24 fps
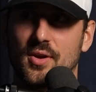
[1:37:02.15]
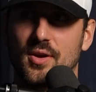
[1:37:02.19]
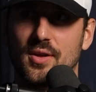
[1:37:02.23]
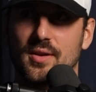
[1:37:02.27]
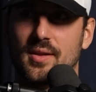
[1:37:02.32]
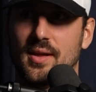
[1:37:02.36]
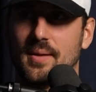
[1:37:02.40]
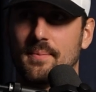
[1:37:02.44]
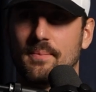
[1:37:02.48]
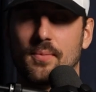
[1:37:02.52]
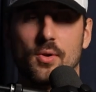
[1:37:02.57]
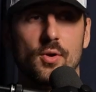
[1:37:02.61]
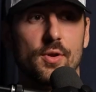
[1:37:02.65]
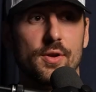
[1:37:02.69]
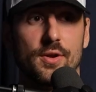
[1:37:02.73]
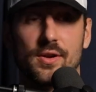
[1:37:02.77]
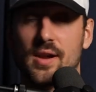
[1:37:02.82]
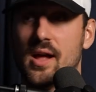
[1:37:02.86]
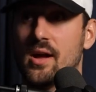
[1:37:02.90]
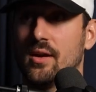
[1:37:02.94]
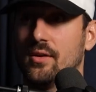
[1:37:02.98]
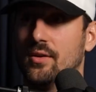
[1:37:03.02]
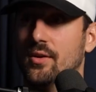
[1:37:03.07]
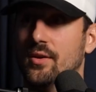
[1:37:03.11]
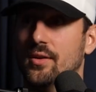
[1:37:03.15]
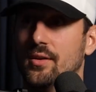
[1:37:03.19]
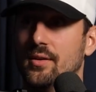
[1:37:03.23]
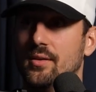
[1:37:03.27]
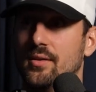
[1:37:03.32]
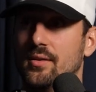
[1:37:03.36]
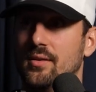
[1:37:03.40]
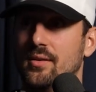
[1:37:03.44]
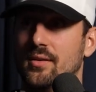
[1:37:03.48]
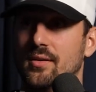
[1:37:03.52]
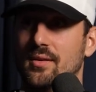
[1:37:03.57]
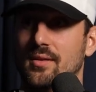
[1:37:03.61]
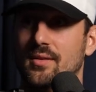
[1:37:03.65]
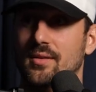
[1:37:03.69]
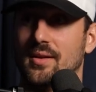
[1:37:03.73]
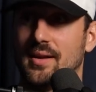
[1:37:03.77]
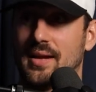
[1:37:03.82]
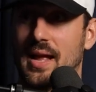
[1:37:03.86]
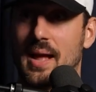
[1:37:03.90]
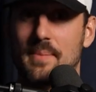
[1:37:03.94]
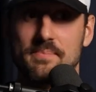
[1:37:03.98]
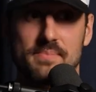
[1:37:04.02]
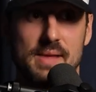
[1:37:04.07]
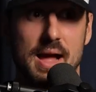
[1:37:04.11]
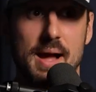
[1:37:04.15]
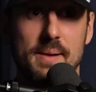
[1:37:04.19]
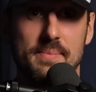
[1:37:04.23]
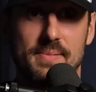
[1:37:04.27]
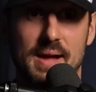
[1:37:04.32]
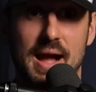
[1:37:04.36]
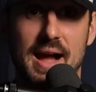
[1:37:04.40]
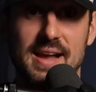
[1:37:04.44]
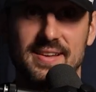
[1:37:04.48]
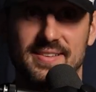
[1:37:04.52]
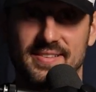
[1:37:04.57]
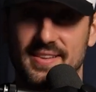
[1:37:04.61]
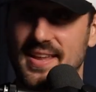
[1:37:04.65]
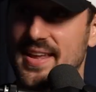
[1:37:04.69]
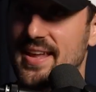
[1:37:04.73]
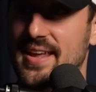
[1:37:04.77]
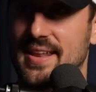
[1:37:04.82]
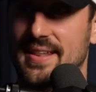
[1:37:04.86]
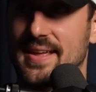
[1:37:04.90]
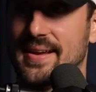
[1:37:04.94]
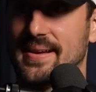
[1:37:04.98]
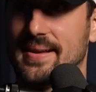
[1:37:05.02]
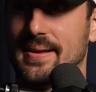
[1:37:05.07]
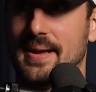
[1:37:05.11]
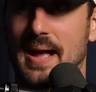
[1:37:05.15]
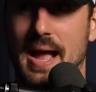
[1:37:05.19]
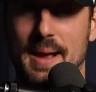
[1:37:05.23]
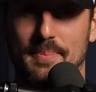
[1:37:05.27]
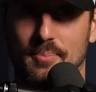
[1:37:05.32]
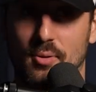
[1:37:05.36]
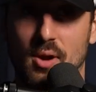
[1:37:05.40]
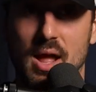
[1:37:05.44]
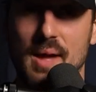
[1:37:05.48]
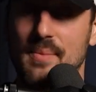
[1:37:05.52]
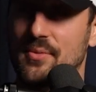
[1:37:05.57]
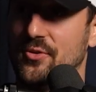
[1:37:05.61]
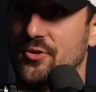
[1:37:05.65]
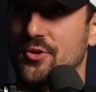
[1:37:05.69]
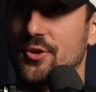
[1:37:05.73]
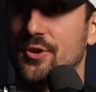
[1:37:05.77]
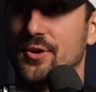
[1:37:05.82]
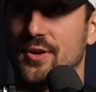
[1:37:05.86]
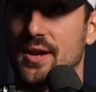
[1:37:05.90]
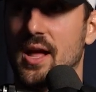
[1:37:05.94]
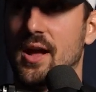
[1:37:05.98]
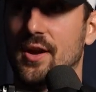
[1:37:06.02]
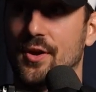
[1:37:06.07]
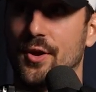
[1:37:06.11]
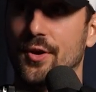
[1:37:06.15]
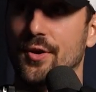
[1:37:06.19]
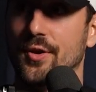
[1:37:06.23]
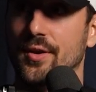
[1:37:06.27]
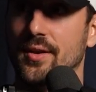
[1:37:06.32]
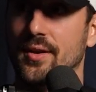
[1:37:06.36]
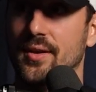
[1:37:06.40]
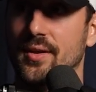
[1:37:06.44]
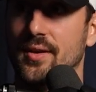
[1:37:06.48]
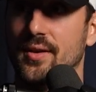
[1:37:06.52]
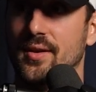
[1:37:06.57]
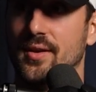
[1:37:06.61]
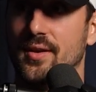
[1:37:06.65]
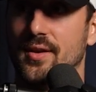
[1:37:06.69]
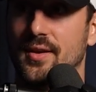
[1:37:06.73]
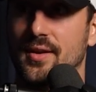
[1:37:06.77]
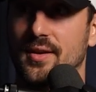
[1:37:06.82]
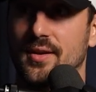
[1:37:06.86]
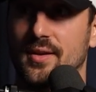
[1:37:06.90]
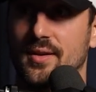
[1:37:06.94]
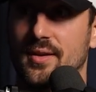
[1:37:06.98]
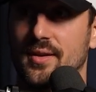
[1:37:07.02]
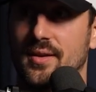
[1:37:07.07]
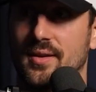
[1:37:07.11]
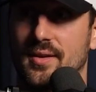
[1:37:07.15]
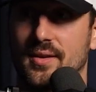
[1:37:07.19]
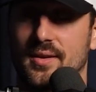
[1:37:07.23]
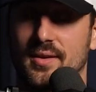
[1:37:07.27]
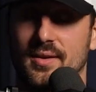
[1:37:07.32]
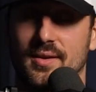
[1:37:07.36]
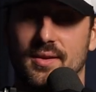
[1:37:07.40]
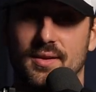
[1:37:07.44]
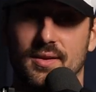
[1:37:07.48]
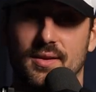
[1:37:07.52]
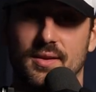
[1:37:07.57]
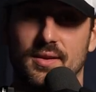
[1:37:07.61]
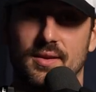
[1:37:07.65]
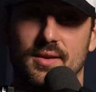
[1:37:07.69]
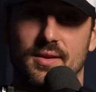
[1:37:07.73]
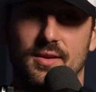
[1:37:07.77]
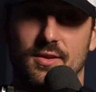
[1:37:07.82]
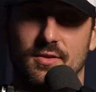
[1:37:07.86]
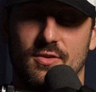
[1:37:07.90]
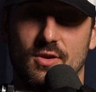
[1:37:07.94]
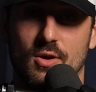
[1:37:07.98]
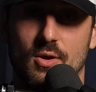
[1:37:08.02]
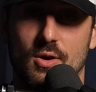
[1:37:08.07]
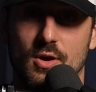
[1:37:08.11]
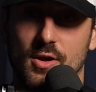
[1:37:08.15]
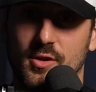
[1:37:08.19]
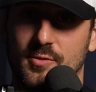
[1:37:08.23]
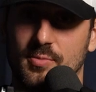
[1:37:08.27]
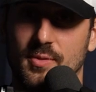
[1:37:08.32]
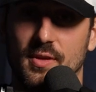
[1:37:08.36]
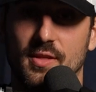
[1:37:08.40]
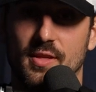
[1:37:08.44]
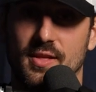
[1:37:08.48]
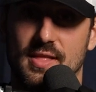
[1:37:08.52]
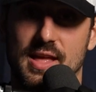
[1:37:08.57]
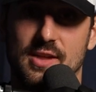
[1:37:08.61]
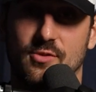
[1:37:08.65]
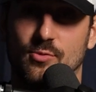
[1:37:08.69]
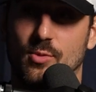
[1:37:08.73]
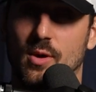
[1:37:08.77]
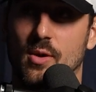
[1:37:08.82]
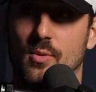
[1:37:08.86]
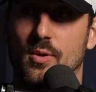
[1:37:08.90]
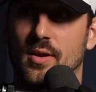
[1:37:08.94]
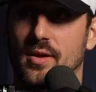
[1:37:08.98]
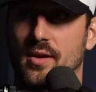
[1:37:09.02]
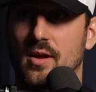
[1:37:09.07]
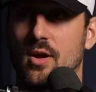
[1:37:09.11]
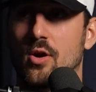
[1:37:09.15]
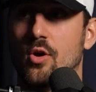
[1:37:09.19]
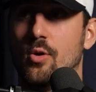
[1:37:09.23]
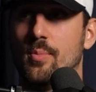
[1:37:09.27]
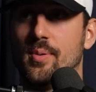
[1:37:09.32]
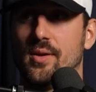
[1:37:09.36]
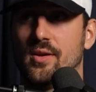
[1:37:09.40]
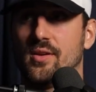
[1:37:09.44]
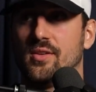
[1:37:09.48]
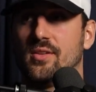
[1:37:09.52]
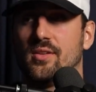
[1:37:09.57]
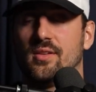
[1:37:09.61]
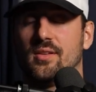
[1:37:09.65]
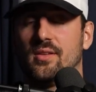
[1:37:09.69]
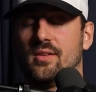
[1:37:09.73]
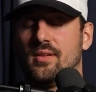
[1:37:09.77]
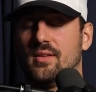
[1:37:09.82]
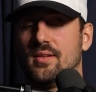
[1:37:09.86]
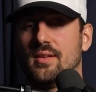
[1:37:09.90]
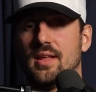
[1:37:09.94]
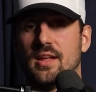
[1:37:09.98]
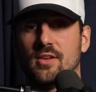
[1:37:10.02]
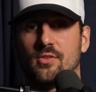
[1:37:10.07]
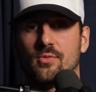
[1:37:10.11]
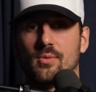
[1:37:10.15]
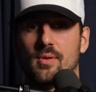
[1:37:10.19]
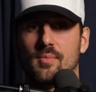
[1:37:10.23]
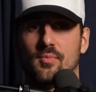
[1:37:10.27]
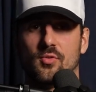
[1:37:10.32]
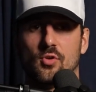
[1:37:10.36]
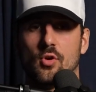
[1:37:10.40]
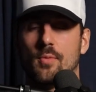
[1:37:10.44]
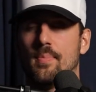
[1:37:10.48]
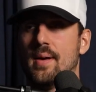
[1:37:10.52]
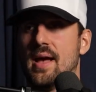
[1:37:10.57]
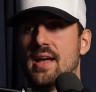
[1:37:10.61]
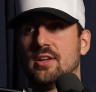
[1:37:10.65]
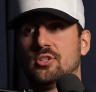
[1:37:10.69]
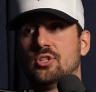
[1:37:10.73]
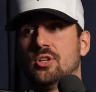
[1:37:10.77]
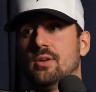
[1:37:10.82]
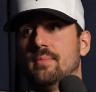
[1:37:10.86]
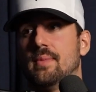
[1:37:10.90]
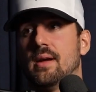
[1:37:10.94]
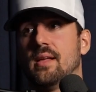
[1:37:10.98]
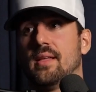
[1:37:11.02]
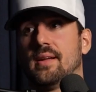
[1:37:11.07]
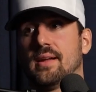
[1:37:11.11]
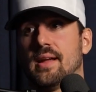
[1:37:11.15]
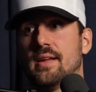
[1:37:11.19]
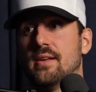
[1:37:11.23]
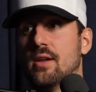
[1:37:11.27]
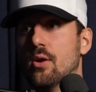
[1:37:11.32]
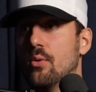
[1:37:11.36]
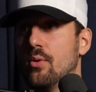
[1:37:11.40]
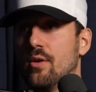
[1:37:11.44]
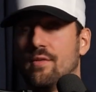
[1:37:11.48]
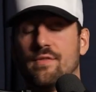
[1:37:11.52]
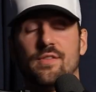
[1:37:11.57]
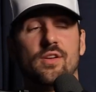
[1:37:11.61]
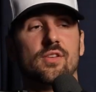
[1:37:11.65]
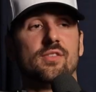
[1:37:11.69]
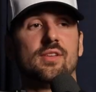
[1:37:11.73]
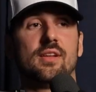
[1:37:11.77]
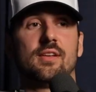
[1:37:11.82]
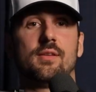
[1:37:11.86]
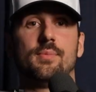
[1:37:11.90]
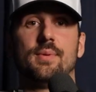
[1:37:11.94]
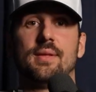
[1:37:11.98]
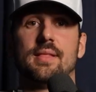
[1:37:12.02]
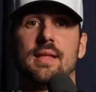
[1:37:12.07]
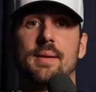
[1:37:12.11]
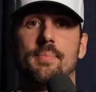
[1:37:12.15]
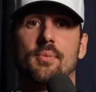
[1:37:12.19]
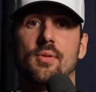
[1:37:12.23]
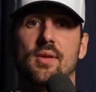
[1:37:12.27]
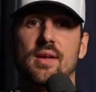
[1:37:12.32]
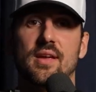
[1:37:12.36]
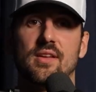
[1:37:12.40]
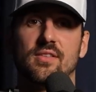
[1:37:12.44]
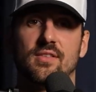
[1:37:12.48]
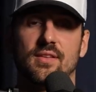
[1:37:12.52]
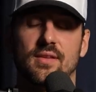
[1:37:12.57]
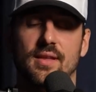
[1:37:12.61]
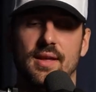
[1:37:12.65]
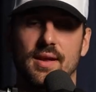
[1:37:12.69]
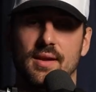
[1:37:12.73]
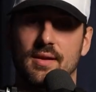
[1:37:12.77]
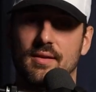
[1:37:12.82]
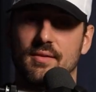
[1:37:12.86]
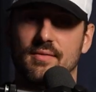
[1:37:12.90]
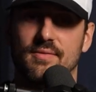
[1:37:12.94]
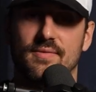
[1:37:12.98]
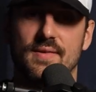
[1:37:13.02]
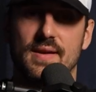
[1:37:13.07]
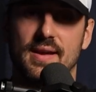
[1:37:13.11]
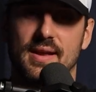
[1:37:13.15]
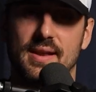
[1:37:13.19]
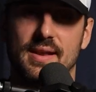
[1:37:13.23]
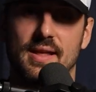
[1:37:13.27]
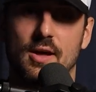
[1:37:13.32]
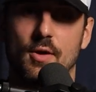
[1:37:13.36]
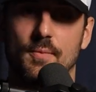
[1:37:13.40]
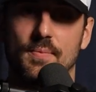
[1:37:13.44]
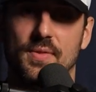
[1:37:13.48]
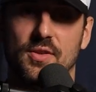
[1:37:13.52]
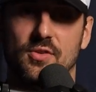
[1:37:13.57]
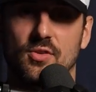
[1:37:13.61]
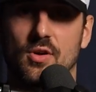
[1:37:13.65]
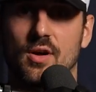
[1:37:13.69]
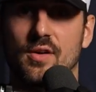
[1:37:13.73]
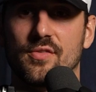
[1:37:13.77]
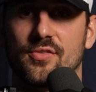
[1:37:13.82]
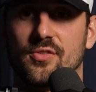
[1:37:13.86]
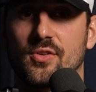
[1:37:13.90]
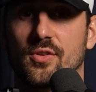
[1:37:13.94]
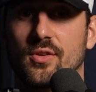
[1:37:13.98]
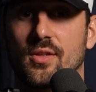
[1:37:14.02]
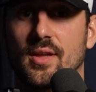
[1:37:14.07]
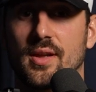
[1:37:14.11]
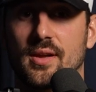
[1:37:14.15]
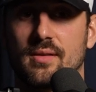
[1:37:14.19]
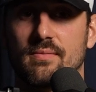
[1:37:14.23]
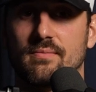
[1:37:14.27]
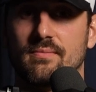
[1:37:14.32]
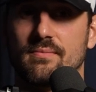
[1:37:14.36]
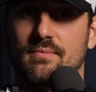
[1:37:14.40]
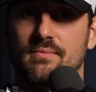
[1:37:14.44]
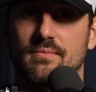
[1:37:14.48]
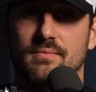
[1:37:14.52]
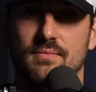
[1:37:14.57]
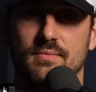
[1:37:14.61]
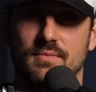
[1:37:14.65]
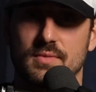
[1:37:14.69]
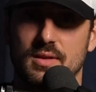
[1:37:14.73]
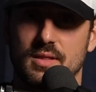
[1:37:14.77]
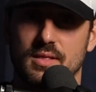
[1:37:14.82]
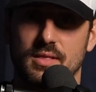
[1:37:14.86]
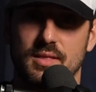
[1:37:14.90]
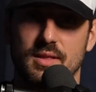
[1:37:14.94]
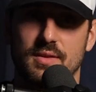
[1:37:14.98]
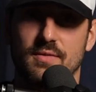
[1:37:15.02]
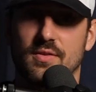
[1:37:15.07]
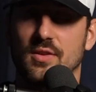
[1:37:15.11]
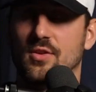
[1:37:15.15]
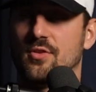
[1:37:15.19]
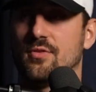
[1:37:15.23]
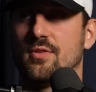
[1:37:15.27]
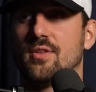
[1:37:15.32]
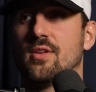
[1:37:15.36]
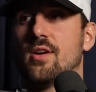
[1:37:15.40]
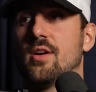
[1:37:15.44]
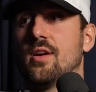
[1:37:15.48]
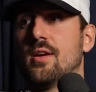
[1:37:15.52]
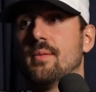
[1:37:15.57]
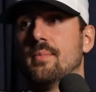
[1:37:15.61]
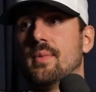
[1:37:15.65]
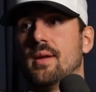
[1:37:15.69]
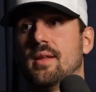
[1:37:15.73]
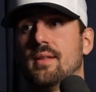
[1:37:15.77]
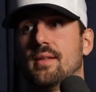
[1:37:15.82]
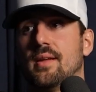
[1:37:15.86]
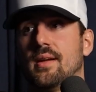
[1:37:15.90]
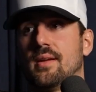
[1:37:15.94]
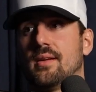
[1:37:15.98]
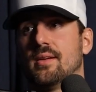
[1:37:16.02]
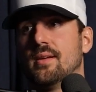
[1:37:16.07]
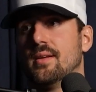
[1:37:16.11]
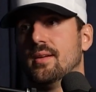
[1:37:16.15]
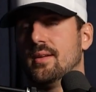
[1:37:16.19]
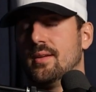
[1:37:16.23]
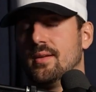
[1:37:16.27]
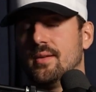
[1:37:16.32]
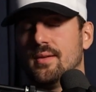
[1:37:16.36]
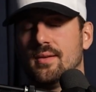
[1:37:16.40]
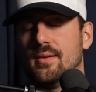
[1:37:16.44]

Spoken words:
I'm good. Like, bro, you're not good. Like I see it. Like, I promise you're not good. So ultimately that's where I want to go because that's what I'm so passionate about. Like, I know what it feels like to be in that place. And like, if I could help this officer, like live his retirement, like